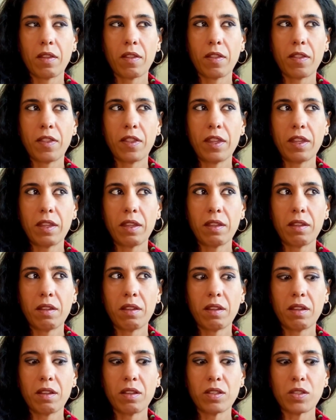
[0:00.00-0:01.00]

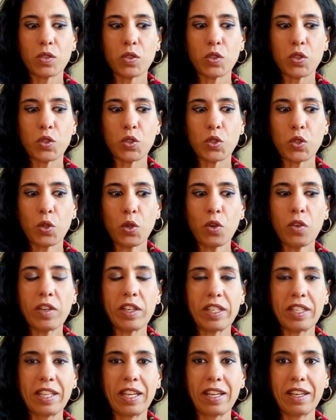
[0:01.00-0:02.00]
the
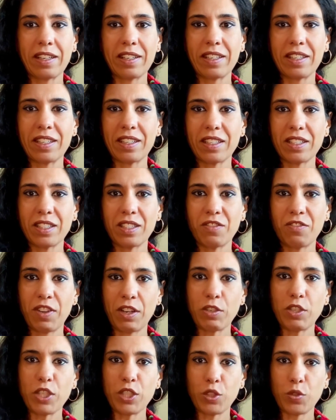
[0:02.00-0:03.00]
storytelling is
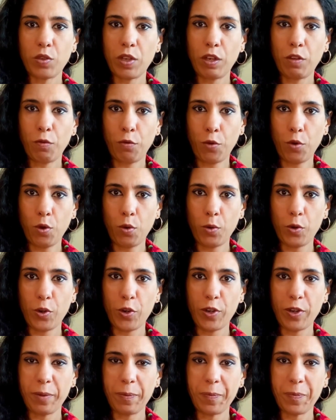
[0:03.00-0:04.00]
very
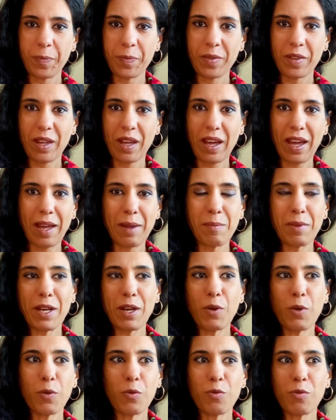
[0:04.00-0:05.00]
straightforward.
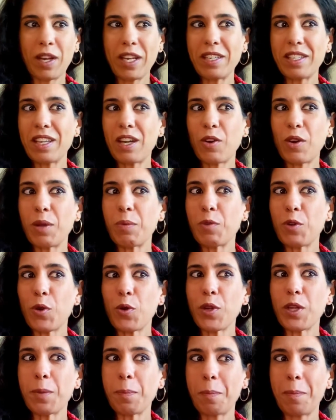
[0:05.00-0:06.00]
Right now, I'm
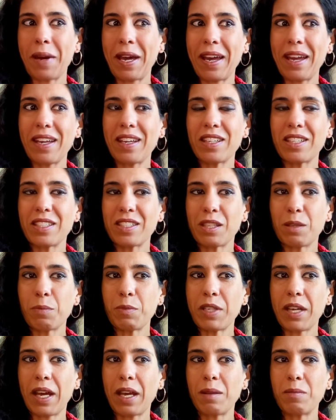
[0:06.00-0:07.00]
going back
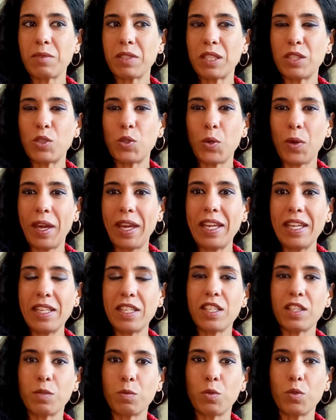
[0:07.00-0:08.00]
sometimes into
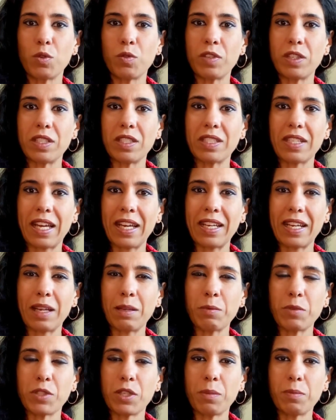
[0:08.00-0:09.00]
80s movies, and
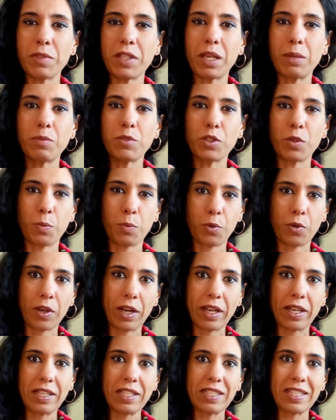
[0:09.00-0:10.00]
I'm sometimes
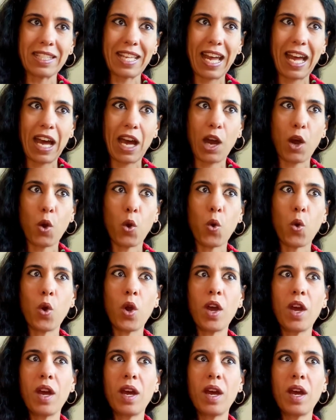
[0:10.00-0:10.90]
surprised how